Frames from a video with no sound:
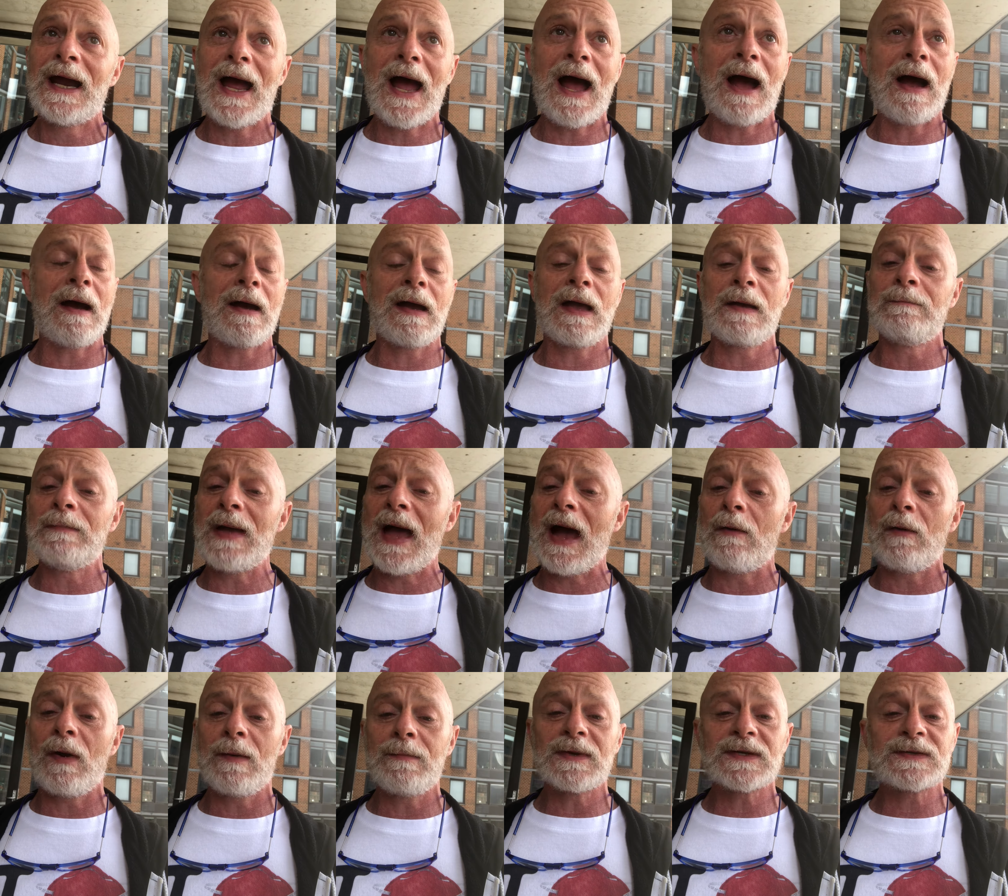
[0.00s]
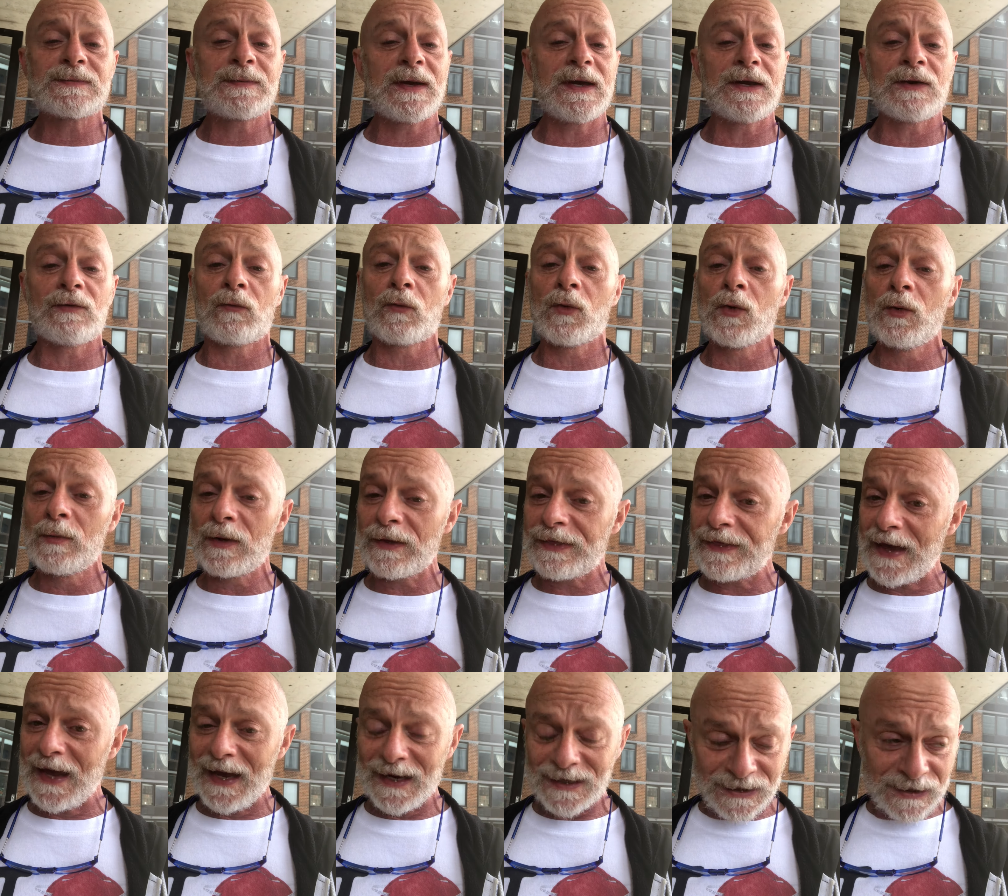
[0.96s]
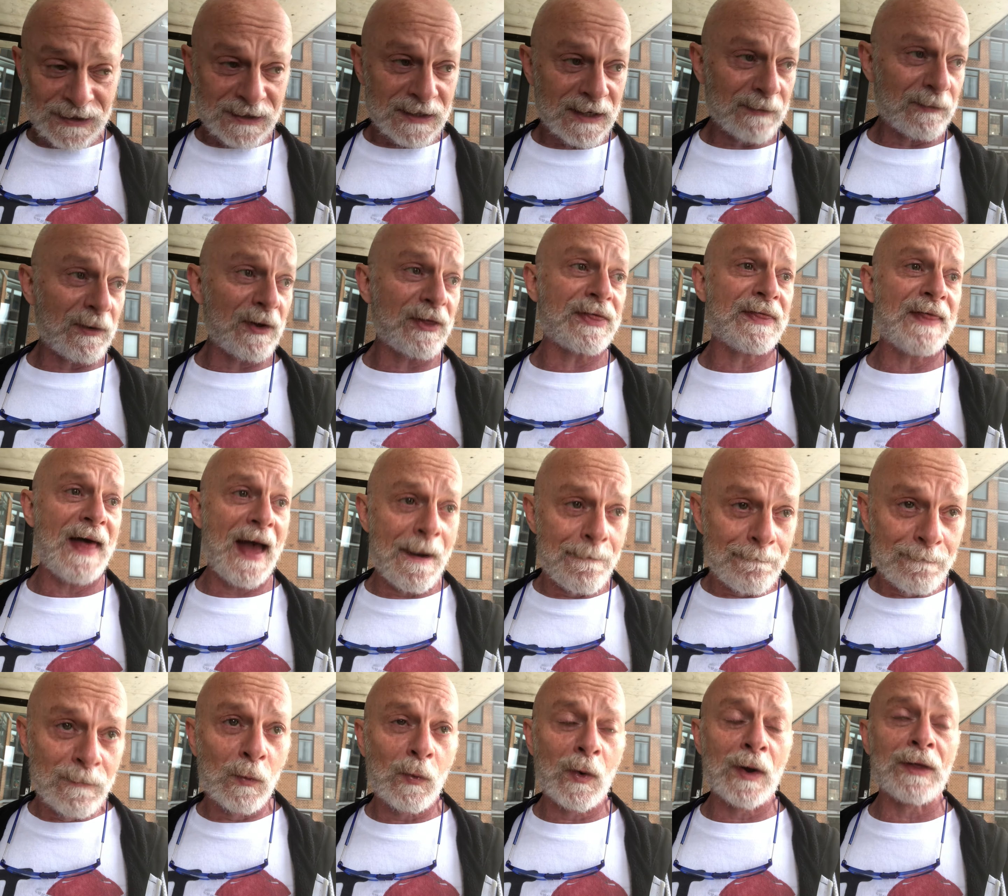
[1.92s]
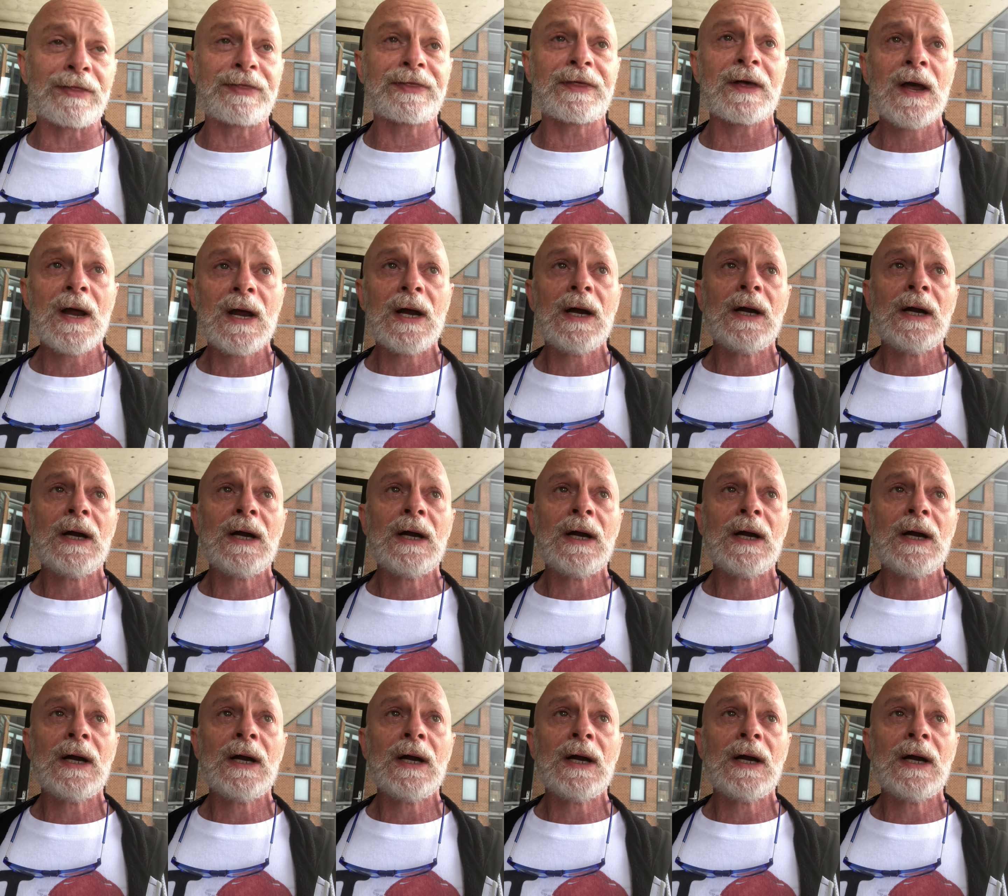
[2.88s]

how I miss being in a room with it, with them, with